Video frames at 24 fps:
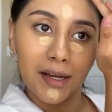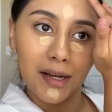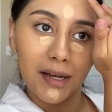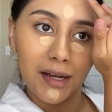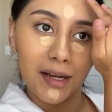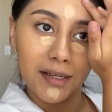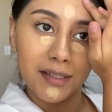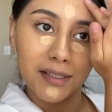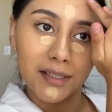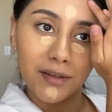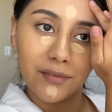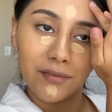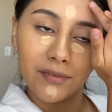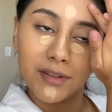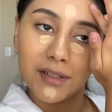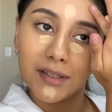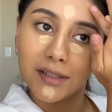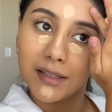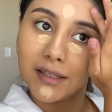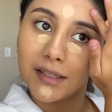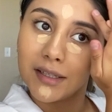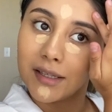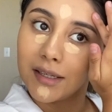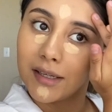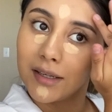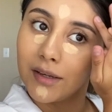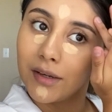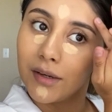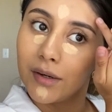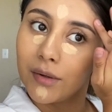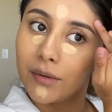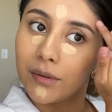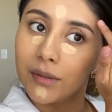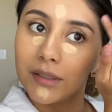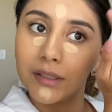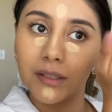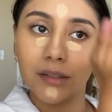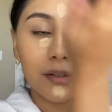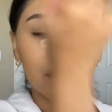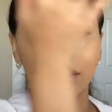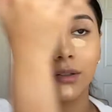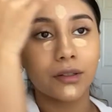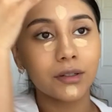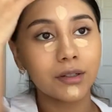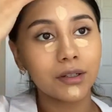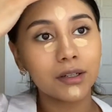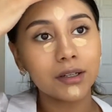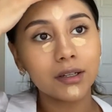definitely can go a
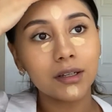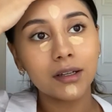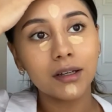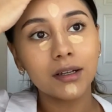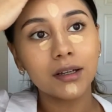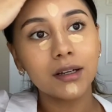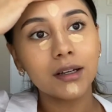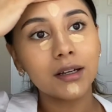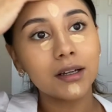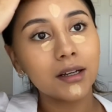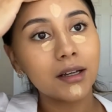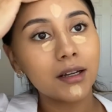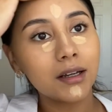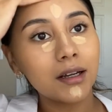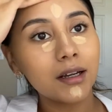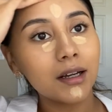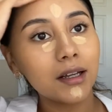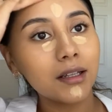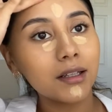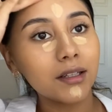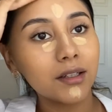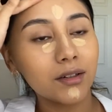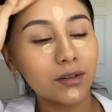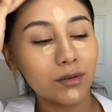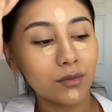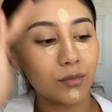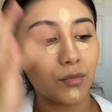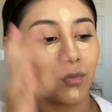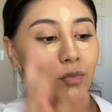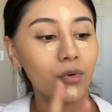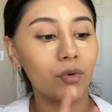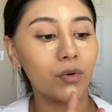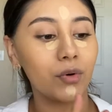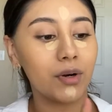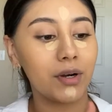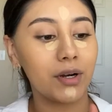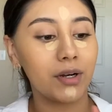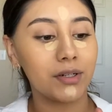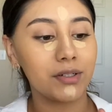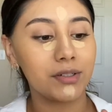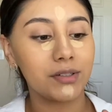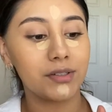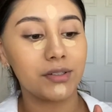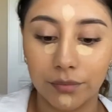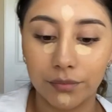little more.